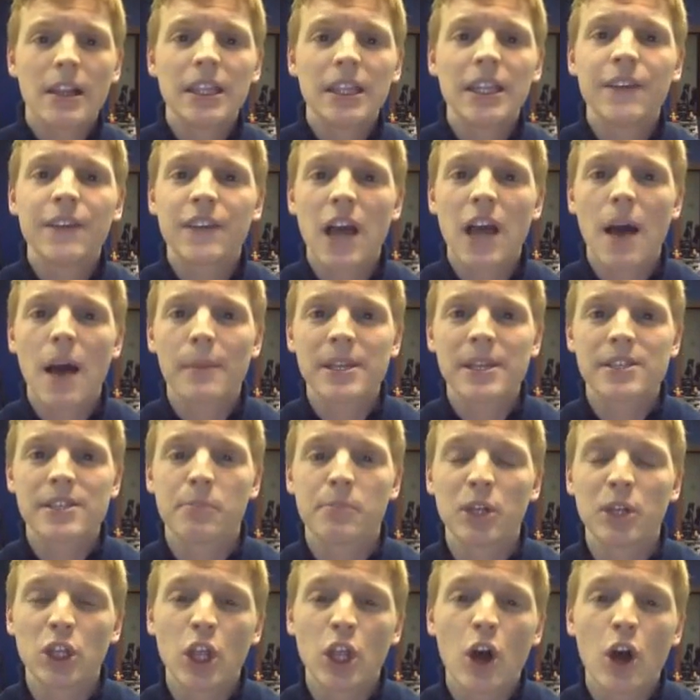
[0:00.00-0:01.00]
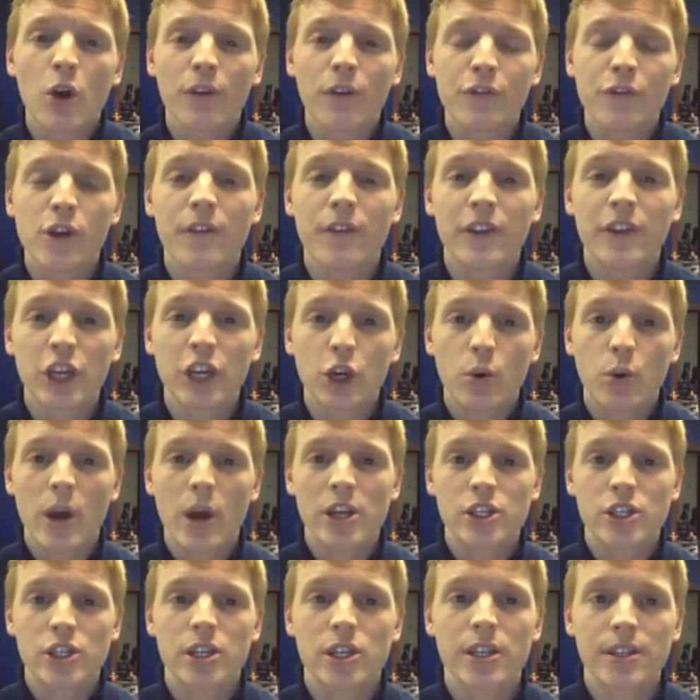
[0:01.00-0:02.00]
Leave comments below if you have any
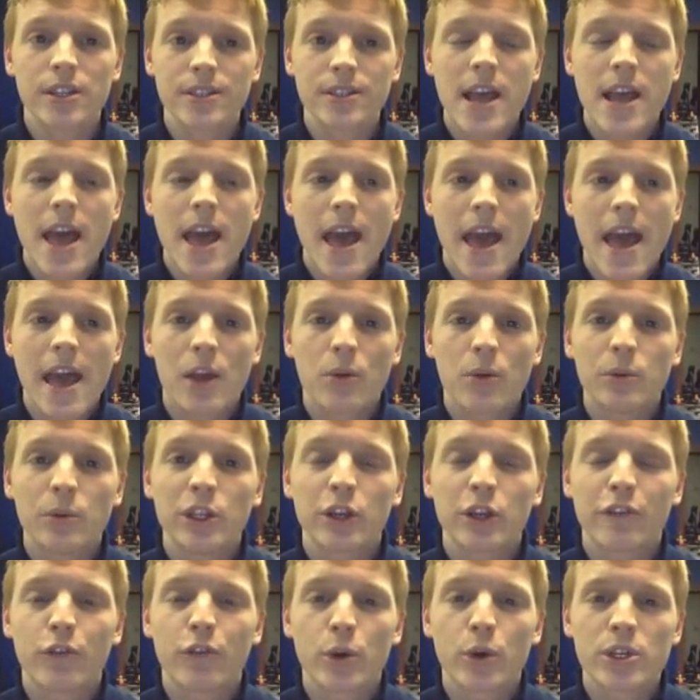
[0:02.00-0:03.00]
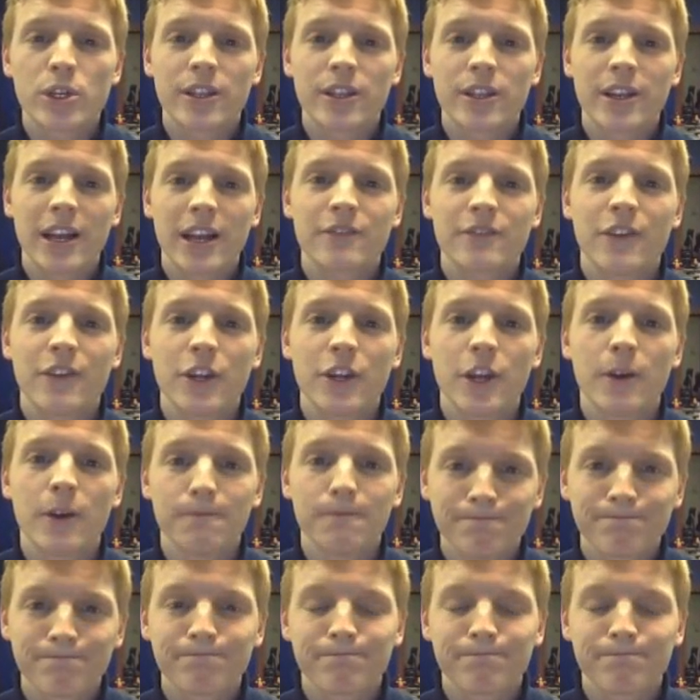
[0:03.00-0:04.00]
questions, and we look forward to the next video.